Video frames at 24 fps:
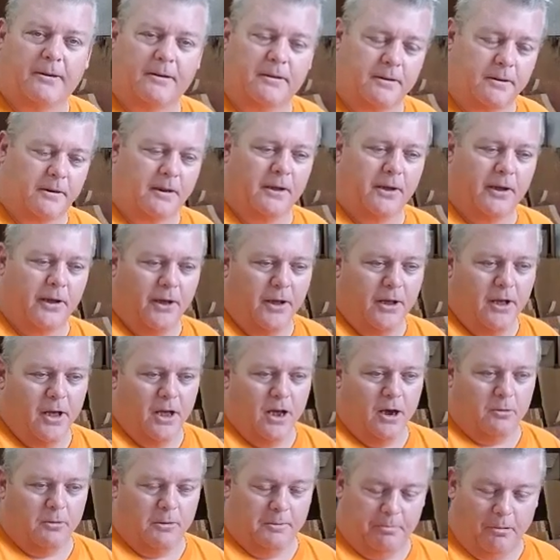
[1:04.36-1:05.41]
and
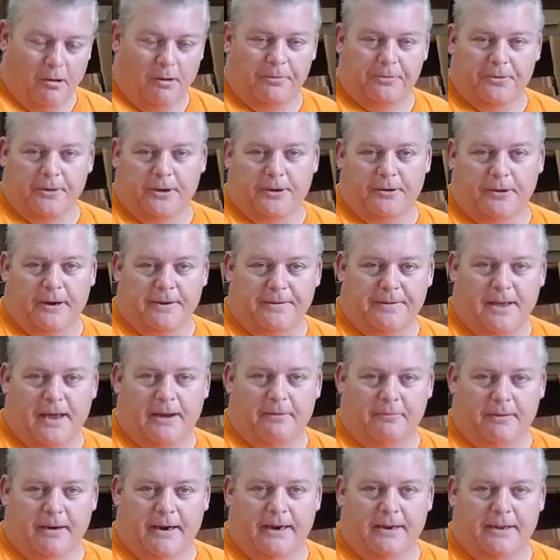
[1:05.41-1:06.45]
we both agreed
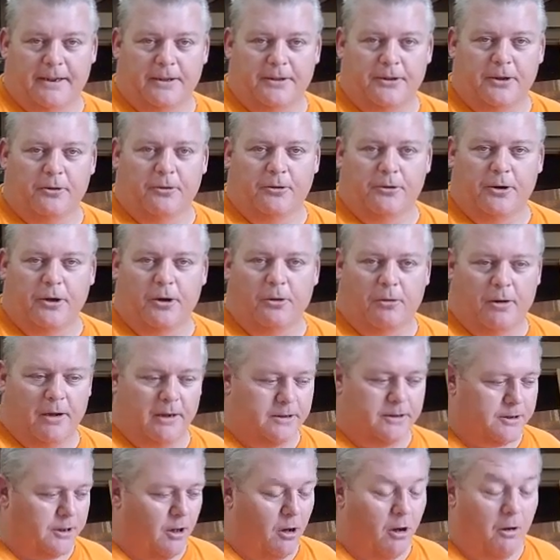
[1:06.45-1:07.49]
that we need to do a new
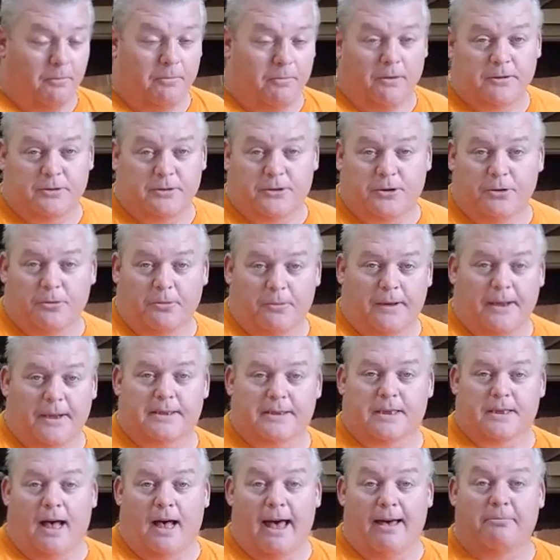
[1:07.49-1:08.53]
one. So hopefully in 2
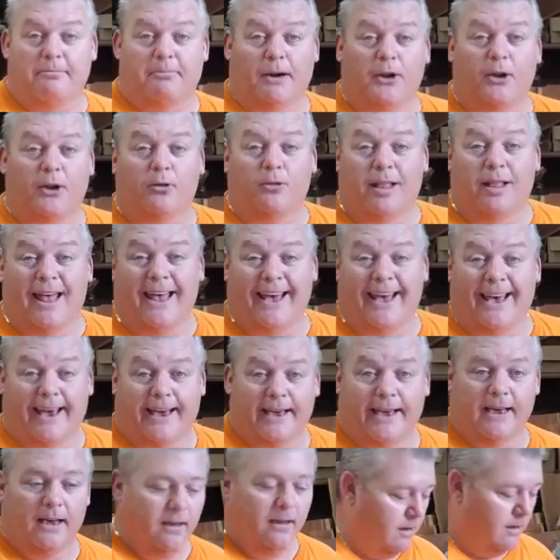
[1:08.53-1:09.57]
weeks I'll have my new leg.
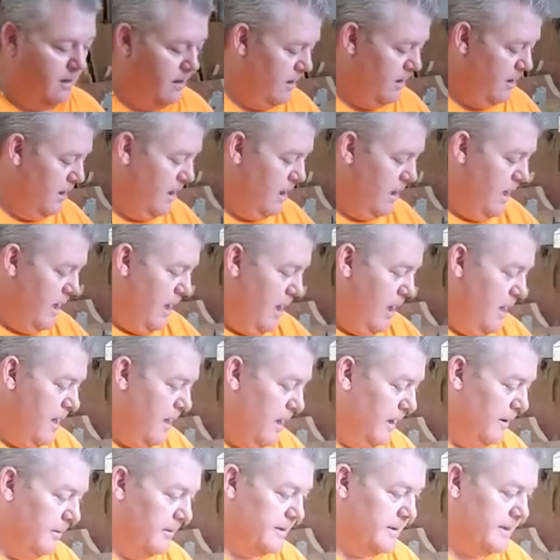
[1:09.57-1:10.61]

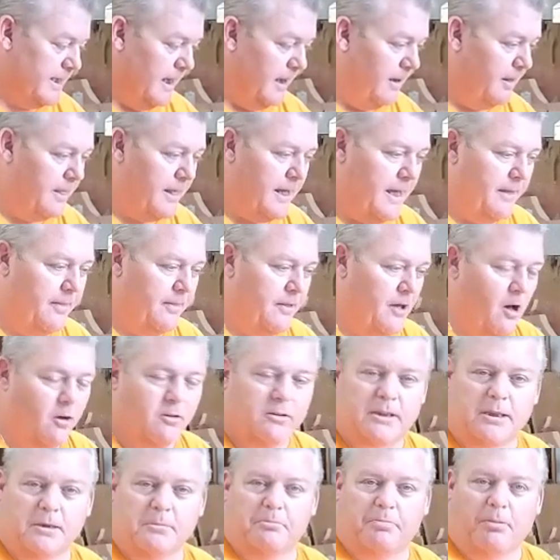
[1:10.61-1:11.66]
Until then, though,
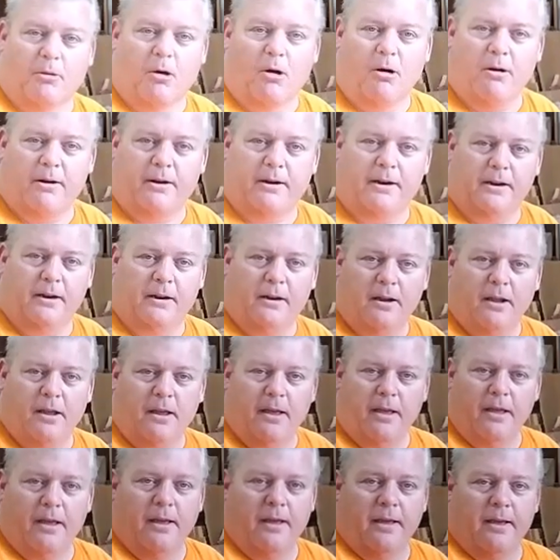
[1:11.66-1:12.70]
it's important.
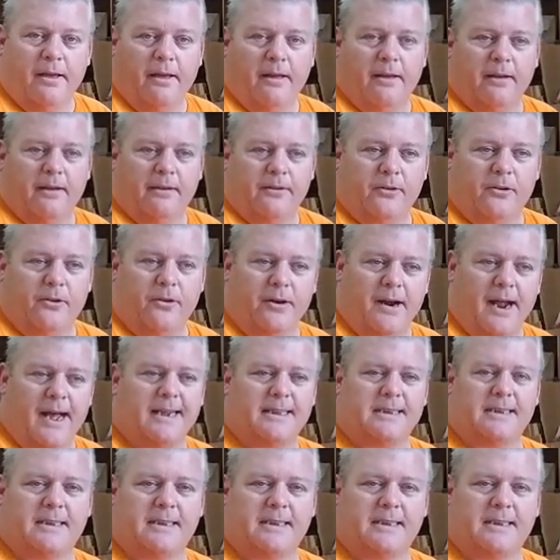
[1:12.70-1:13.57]
Your